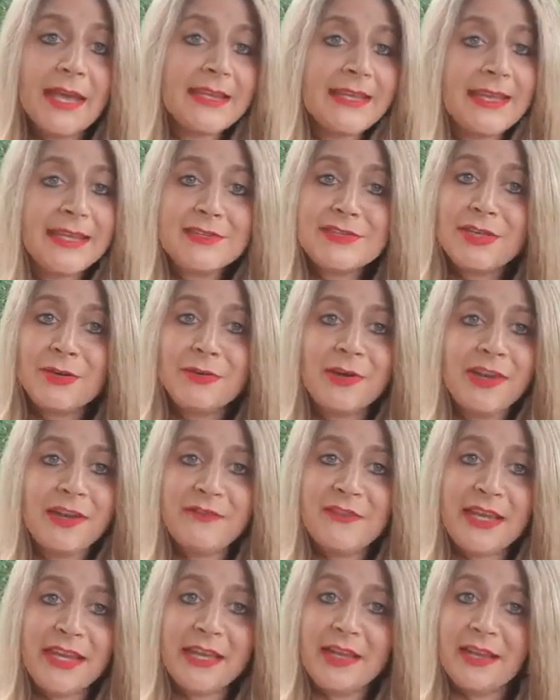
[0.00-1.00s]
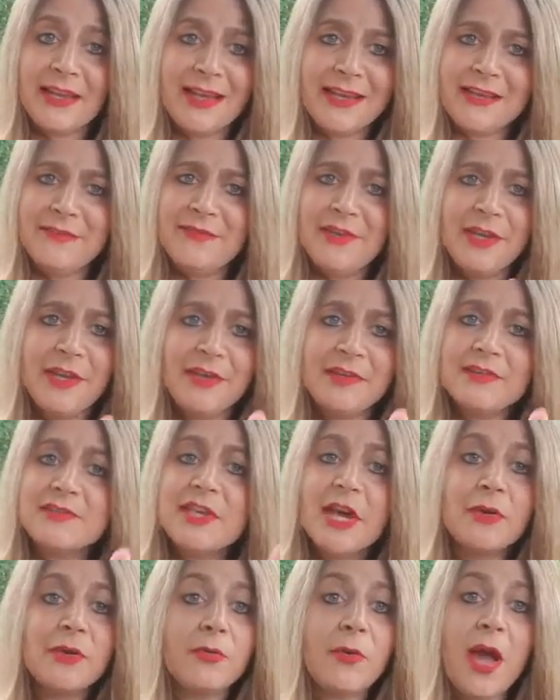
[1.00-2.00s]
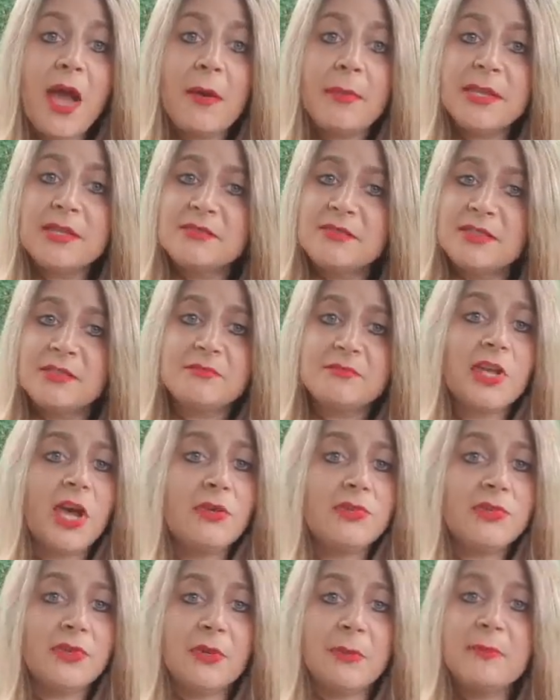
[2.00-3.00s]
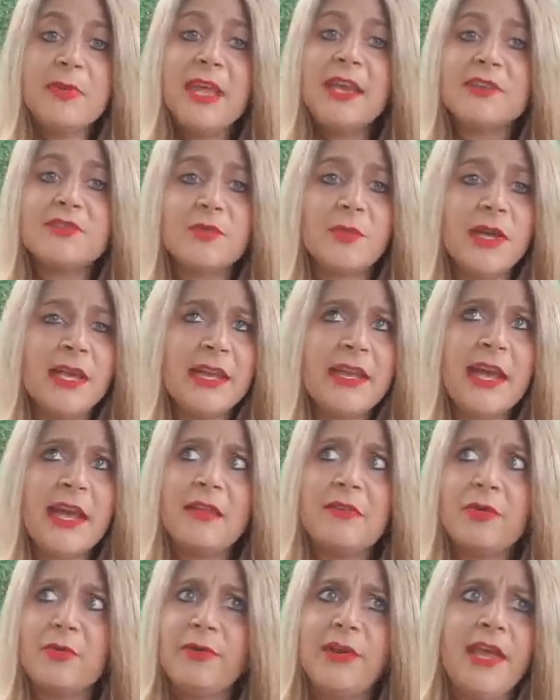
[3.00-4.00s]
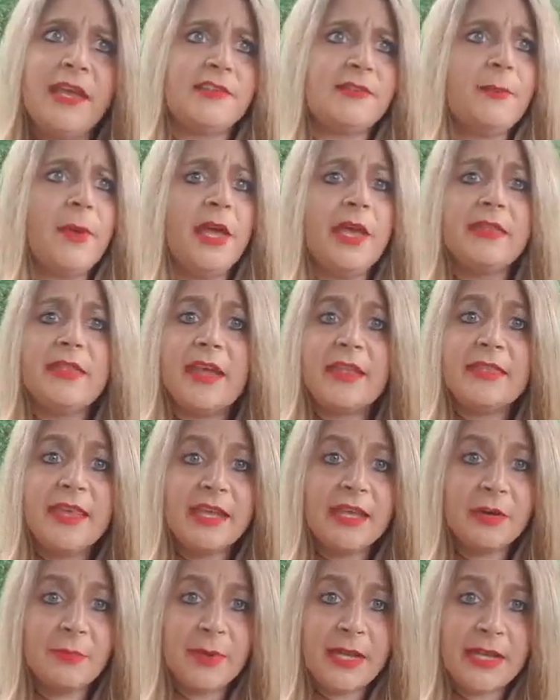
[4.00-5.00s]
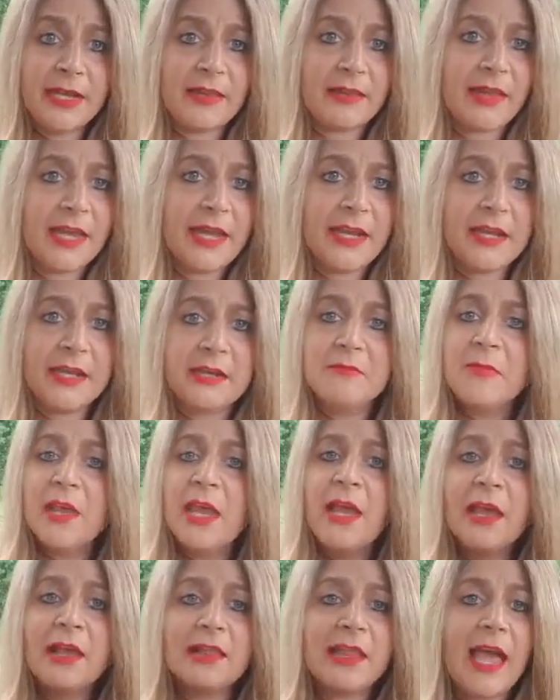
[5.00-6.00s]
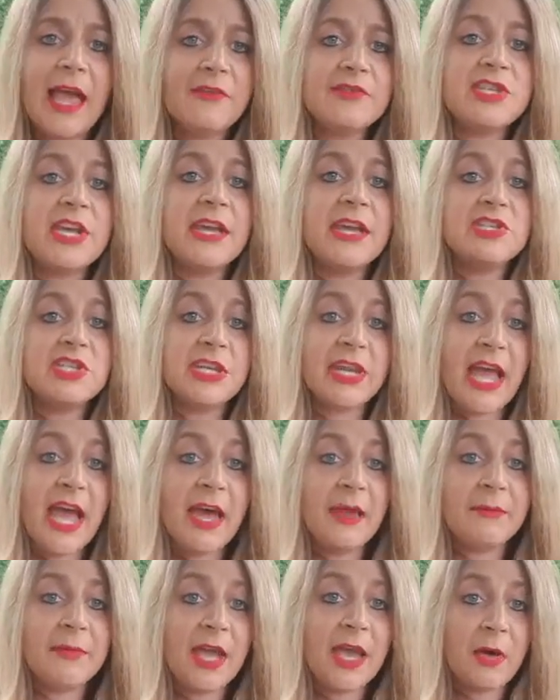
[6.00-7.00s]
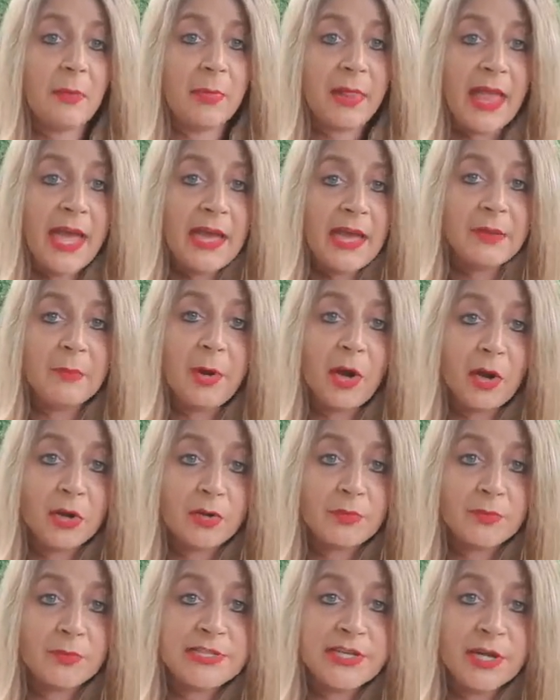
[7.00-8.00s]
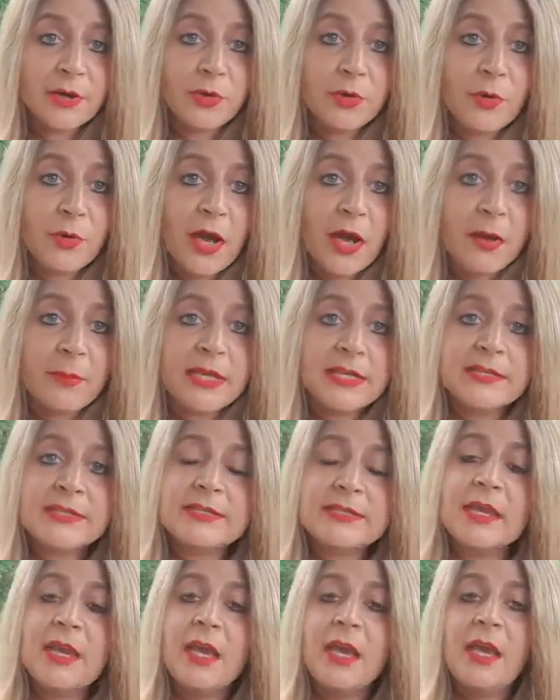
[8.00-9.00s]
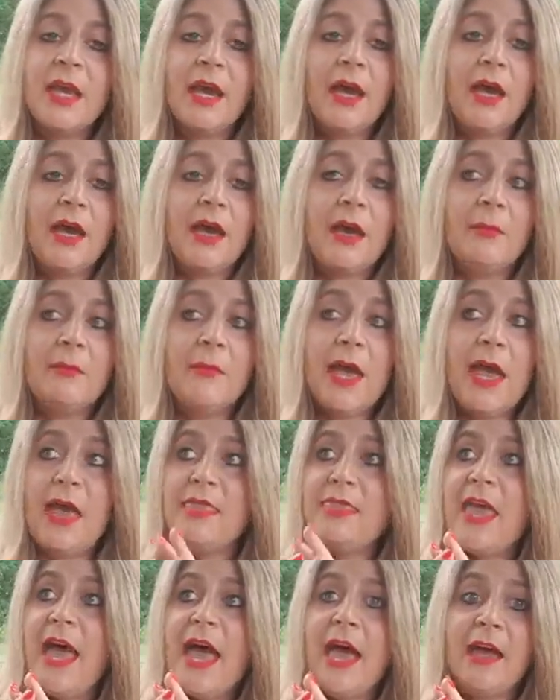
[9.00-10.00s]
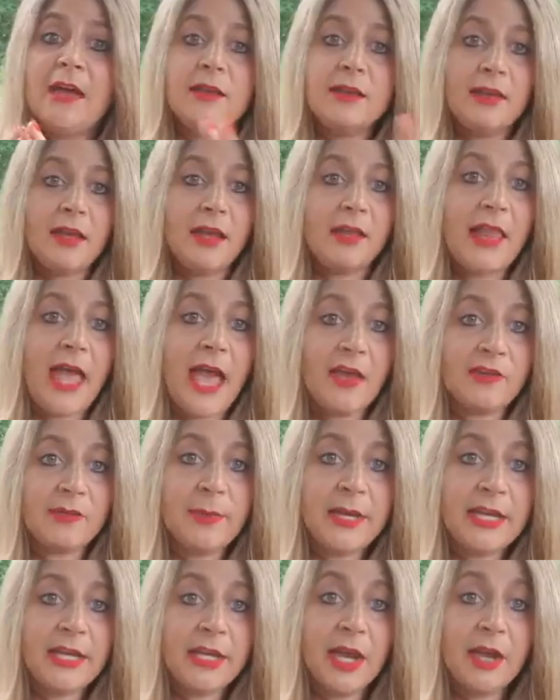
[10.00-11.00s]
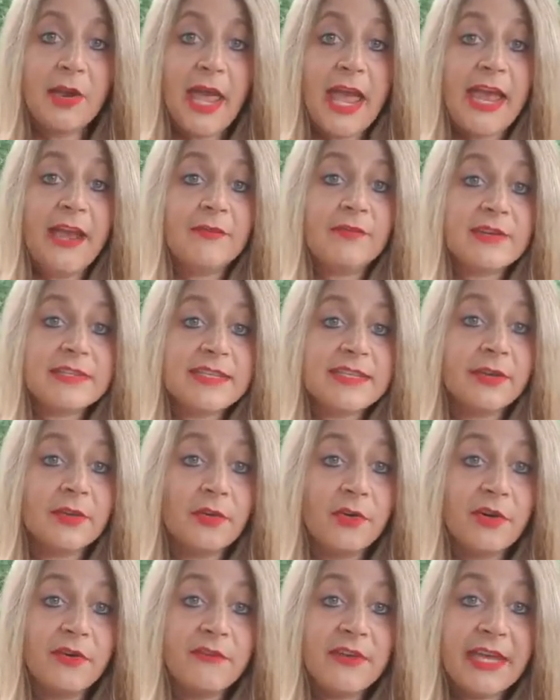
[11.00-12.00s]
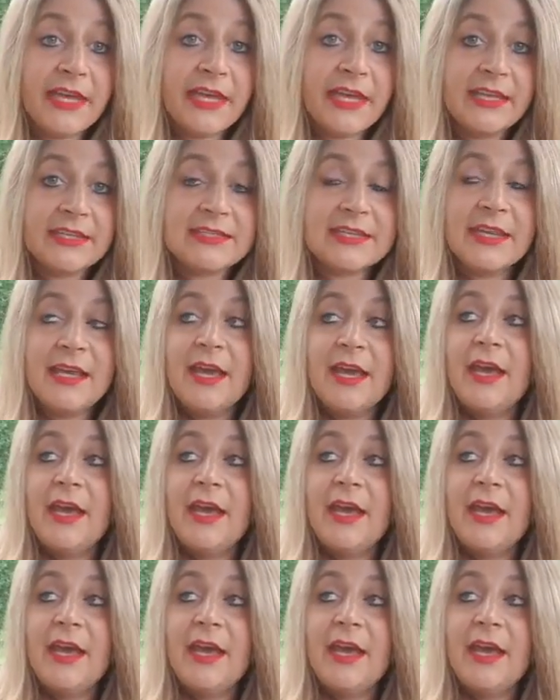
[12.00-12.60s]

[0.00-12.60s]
get to an event. Like Tony Robbins, go to him next week or next month. I think he'll be in Atlanta. Life-changing. I'm now a platinum partner with Tony Robbins. That allows me to go to every single event